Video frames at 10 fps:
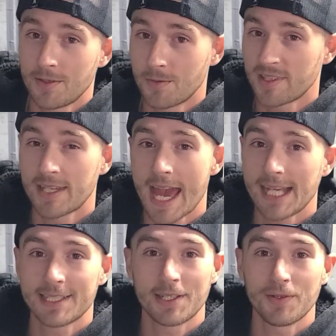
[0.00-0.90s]
We're
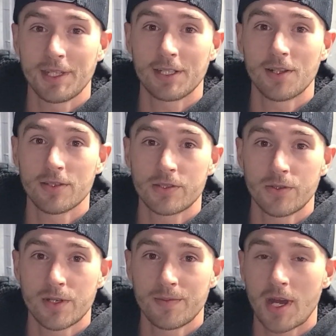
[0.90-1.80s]
casting really close to
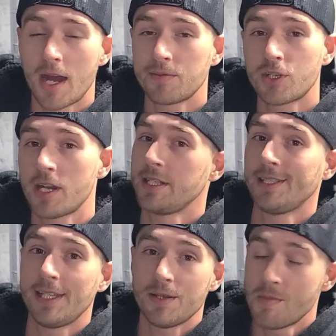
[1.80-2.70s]
them. I'm trying to
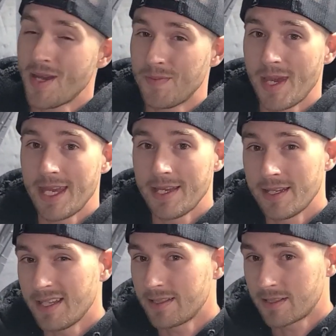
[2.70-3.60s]
get my bait
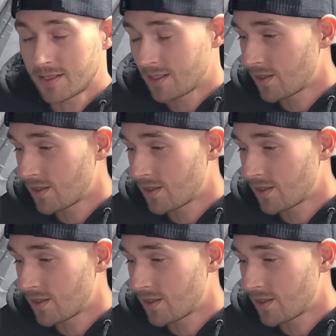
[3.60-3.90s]
as